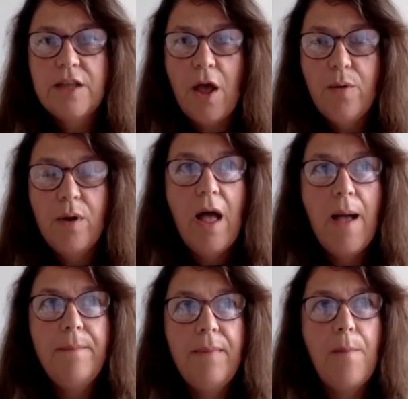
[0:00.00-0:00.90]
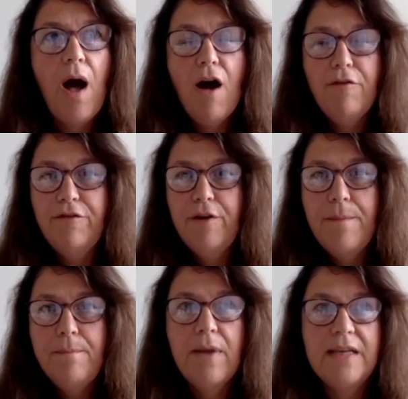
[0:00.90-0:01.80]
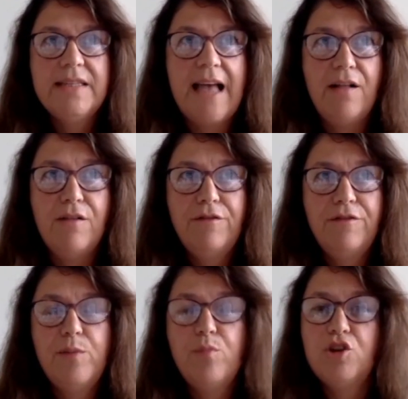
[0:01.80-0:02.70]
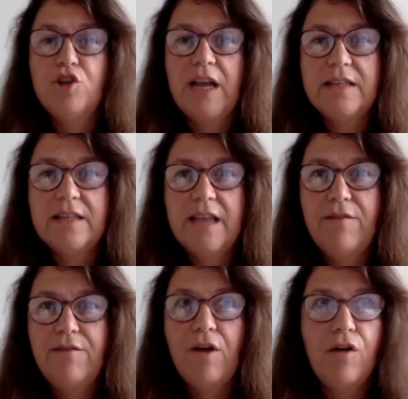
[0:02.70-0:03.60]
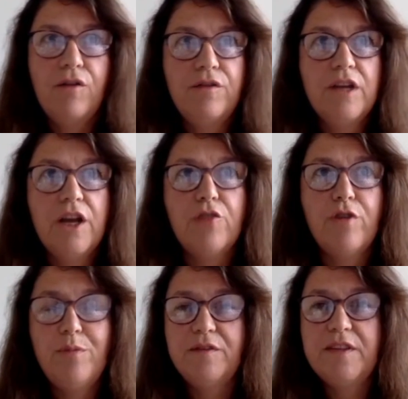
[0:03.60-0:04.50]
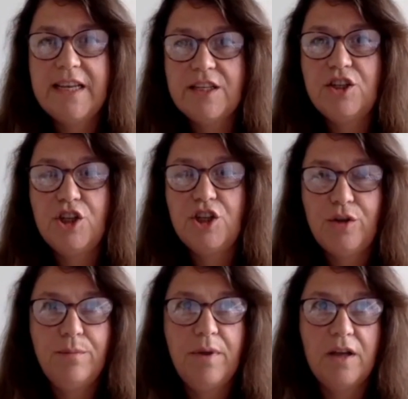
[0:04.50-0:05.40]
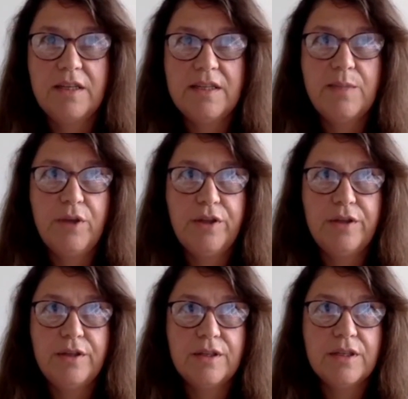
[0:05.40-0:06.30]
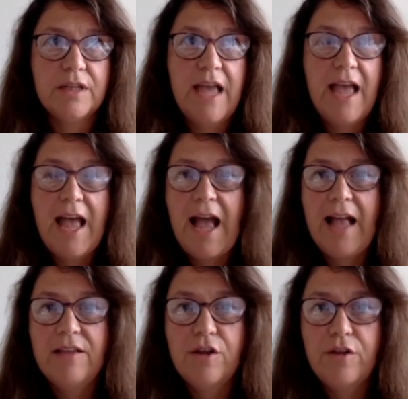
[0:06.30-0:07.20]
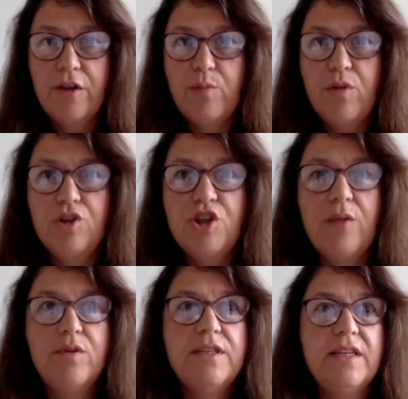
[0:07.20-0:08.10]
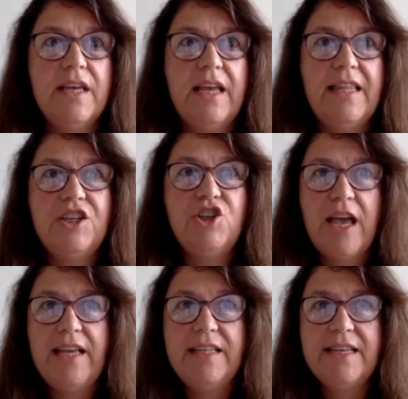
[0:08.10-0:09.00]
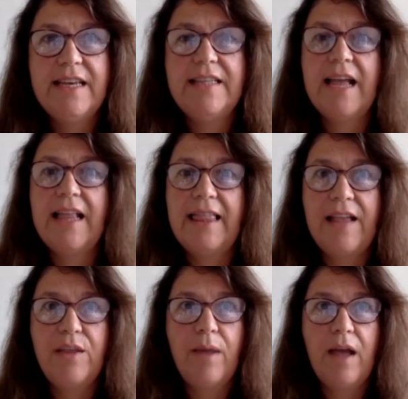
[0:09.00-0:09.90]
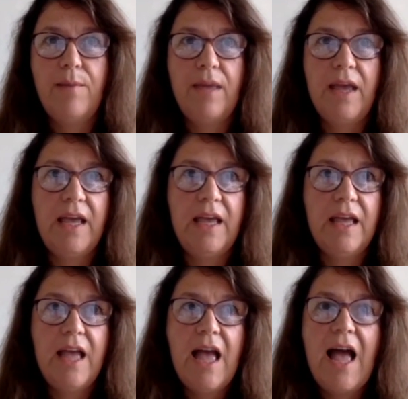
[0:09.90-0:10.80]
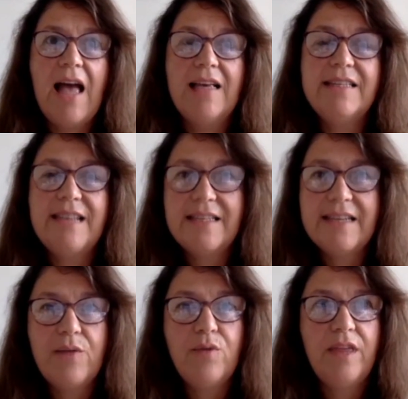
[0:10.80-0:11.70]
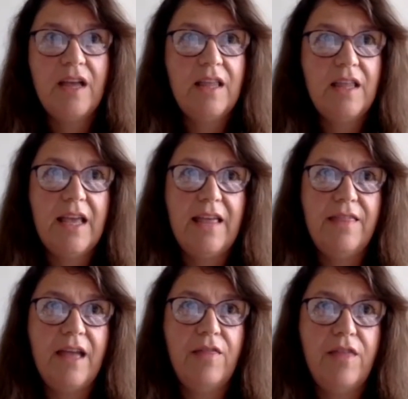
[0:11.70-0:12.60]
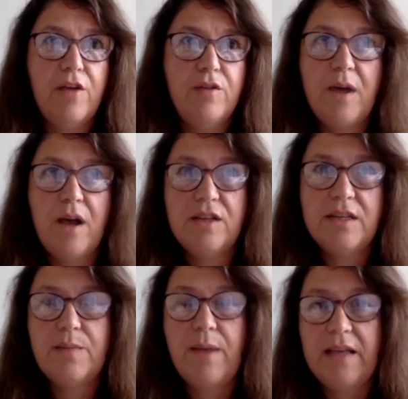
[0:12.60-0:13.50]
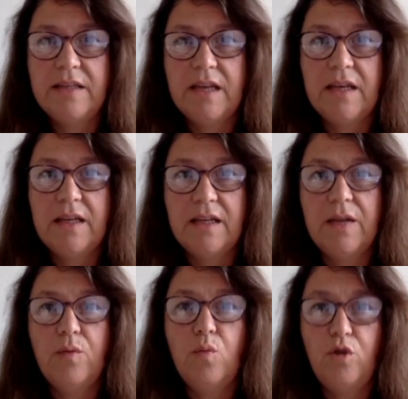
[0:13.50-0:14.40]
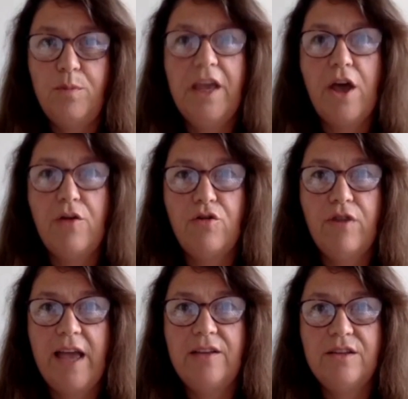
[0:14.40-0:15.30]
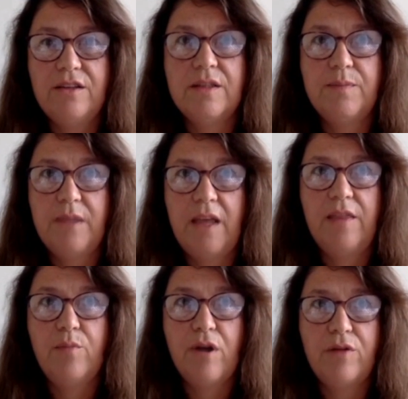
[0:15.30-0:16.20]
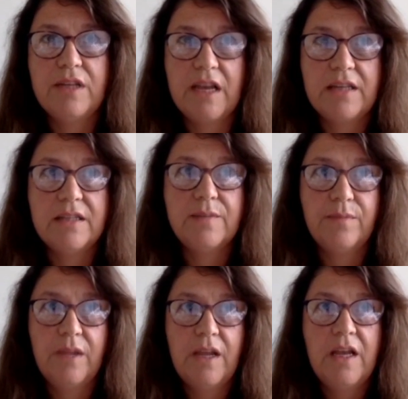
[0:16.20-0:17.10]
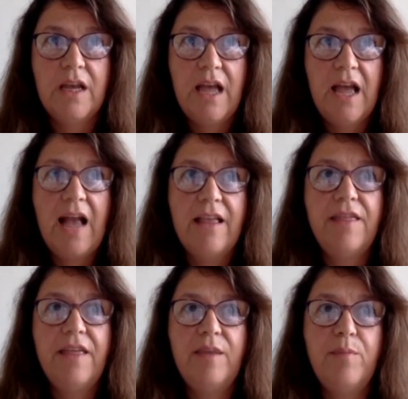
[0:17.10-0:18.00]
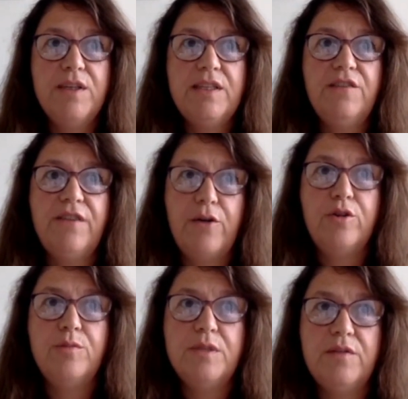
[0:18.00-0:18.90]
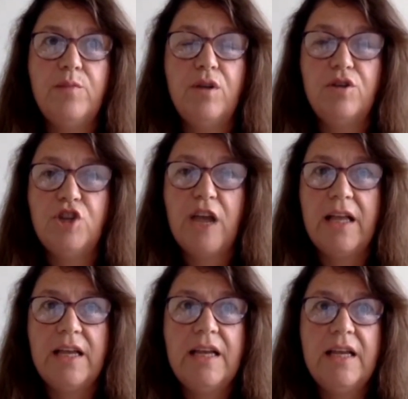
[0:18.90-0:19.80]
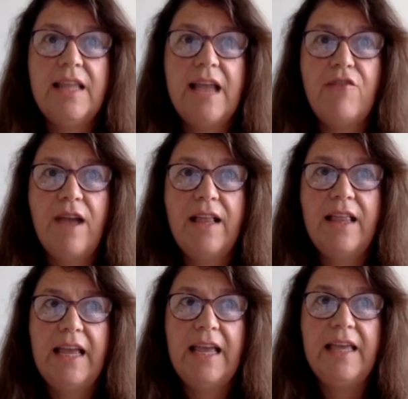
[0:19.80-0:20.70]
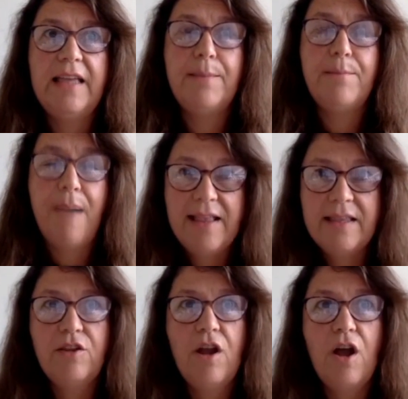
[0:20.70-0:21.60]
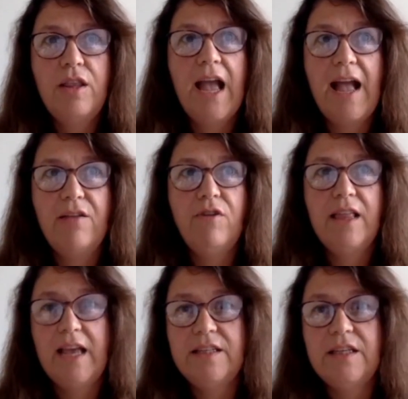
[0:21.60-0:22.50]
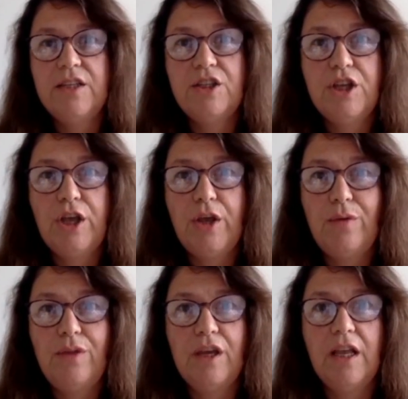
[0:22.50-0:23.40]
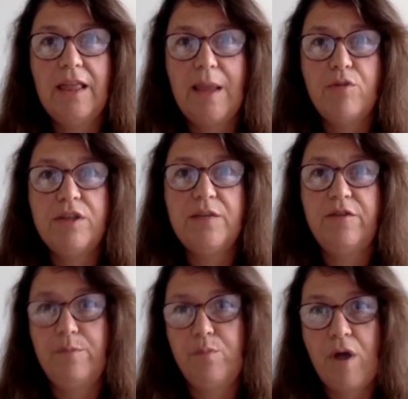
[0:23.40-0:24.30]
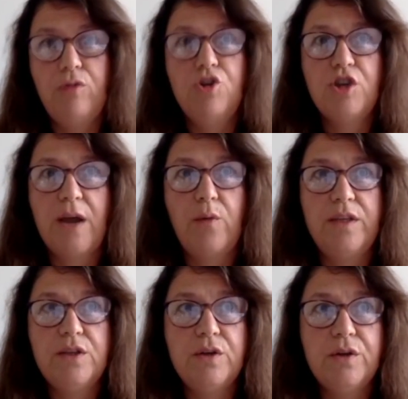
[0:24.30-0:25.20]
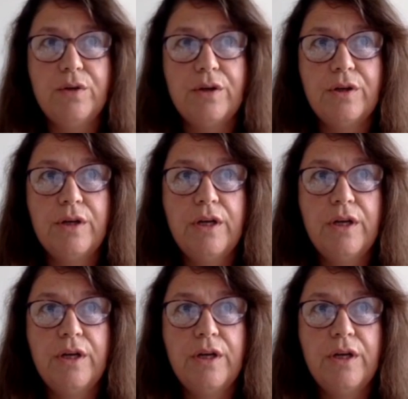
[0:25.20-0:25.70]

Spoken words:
So apart from myself, the project involved a group of 6 student participants. And although the project was initiated and led by me, I set out with the idea that those participating would be co-creators in the process. And I think the positive outcomes of the project directly depended on and related to the collaborative approach that we took.